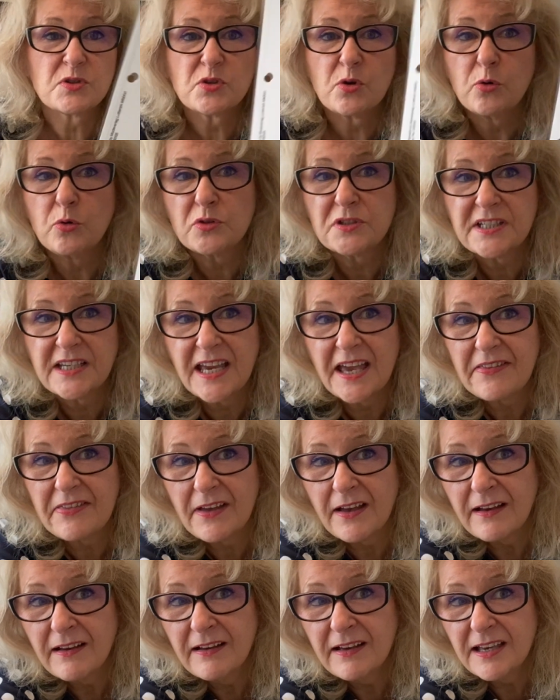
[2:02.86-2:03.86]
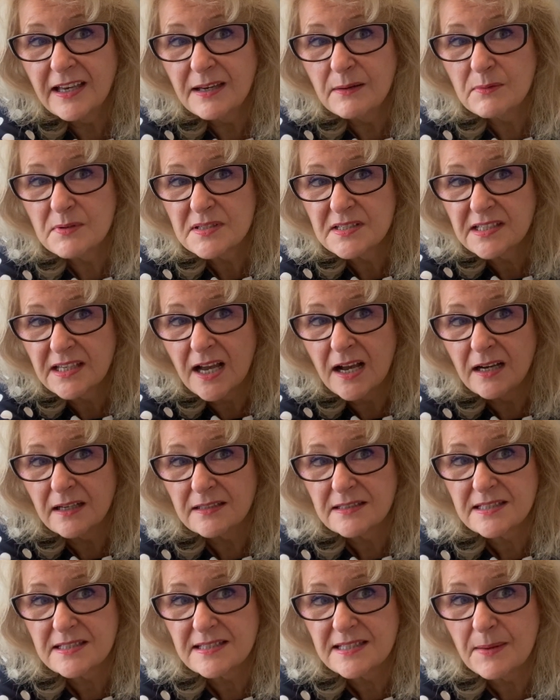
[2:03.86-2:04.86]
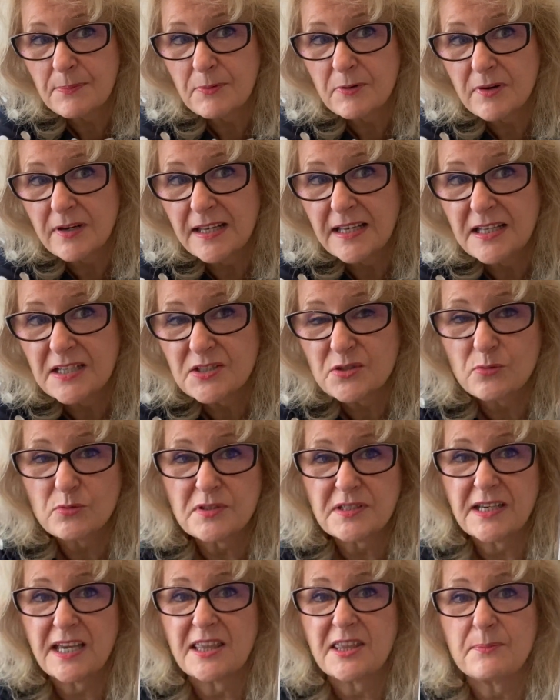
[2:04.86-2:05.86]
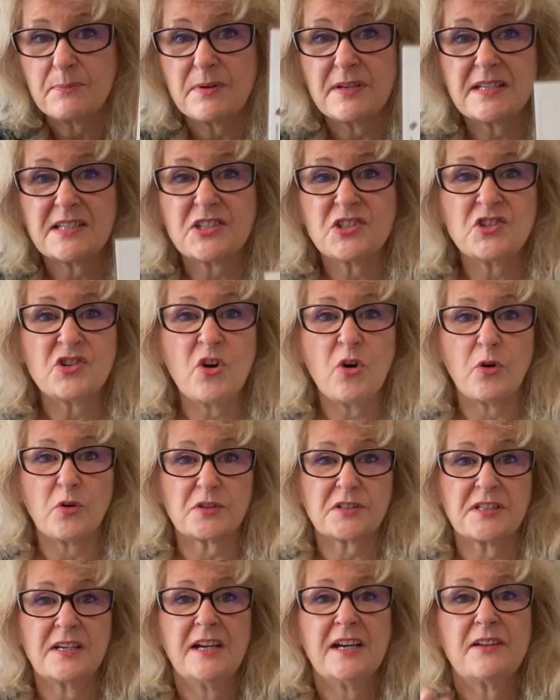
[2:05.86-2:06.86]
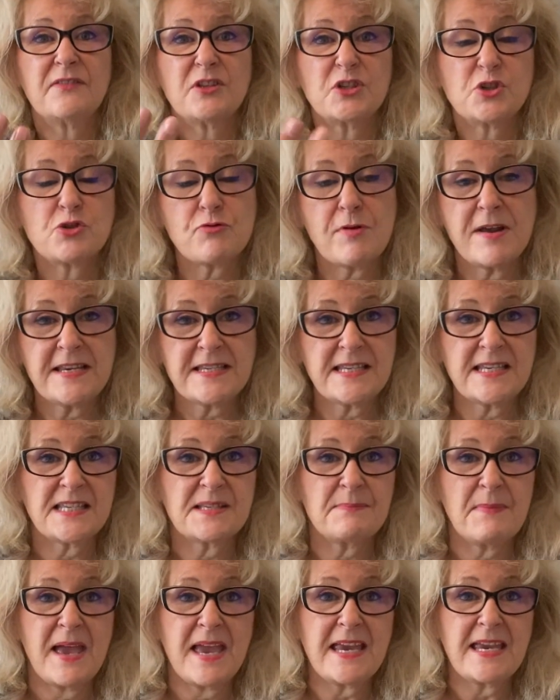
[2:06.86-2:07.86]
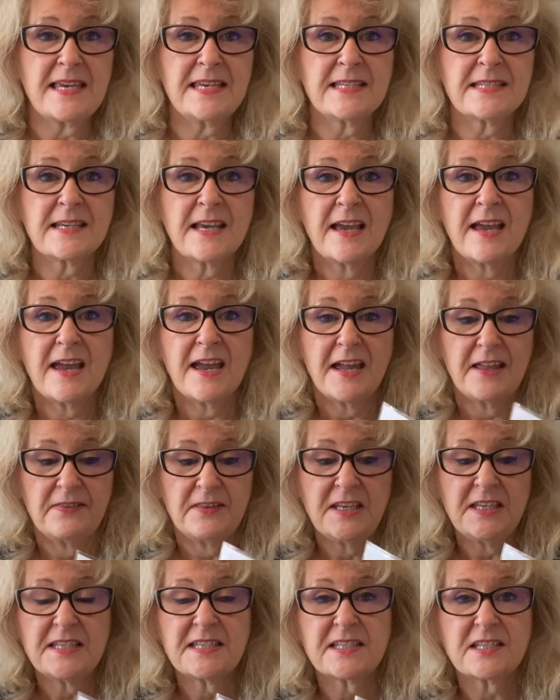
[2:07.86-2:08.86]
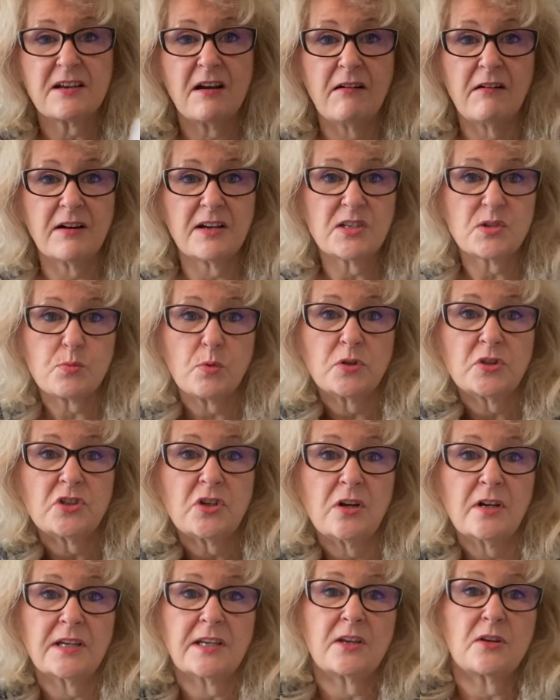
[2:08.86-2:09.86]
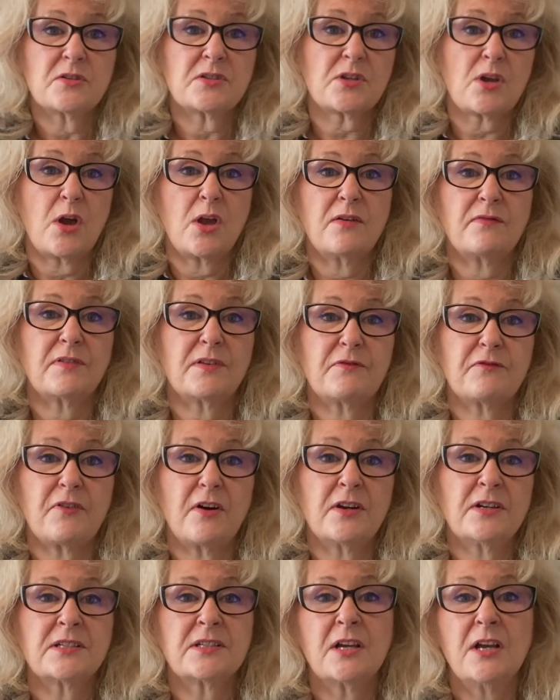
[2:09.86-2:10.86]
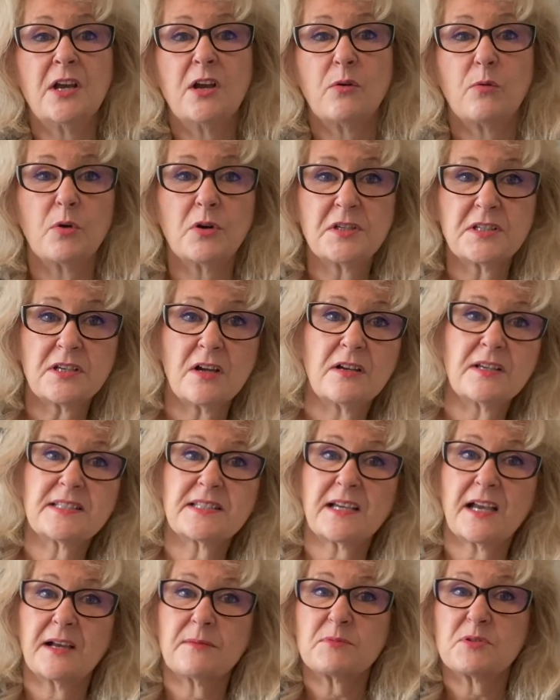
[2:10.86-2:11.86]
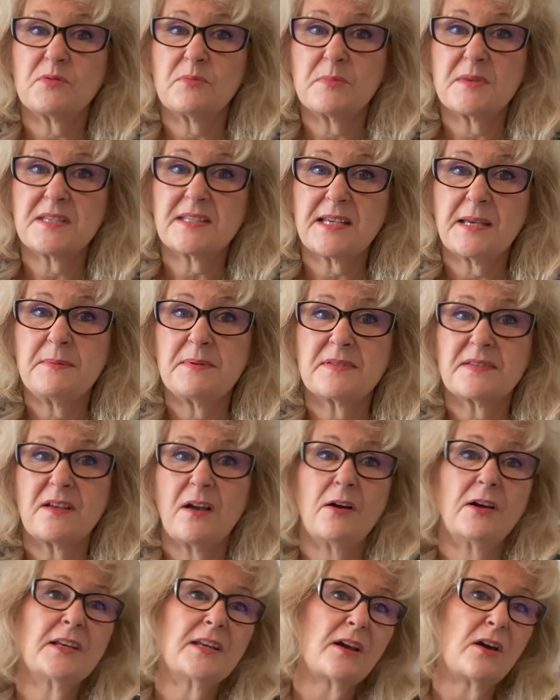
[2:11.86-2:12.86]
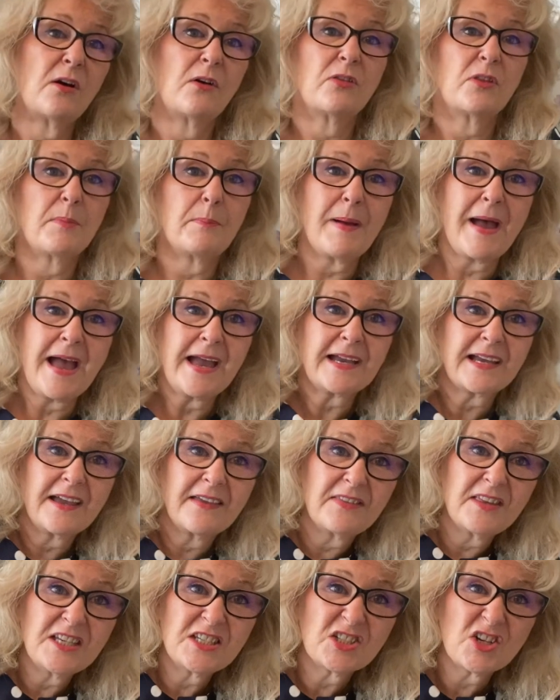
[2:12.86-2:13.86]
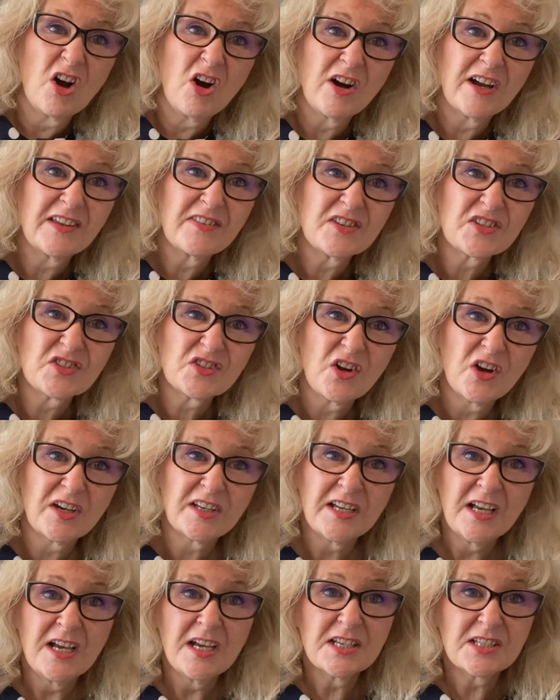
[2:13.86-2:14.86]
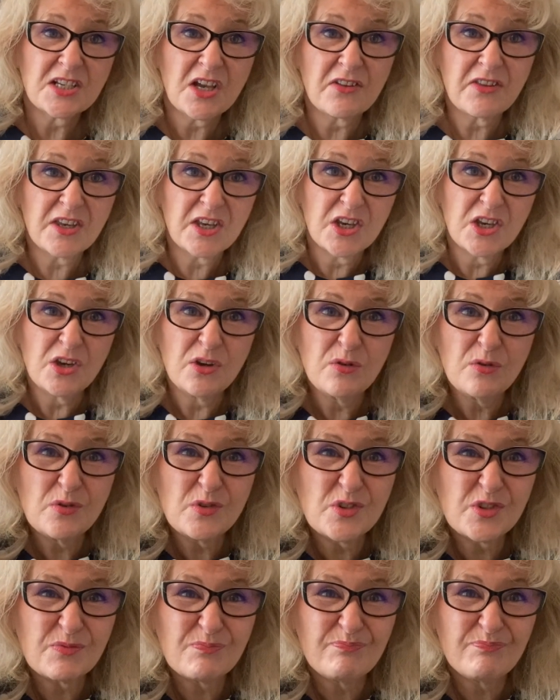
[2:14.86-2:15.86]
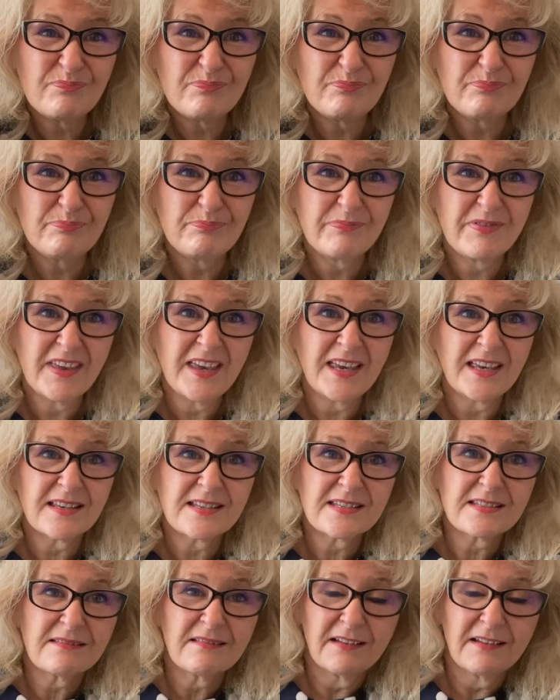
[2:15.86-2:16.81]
all together. It was cut separately, it's all together, but it's not. The dress is made, and these ties, one tie goes over the front, one tie comes from the same side on the back, and they tie at the side. So the huge things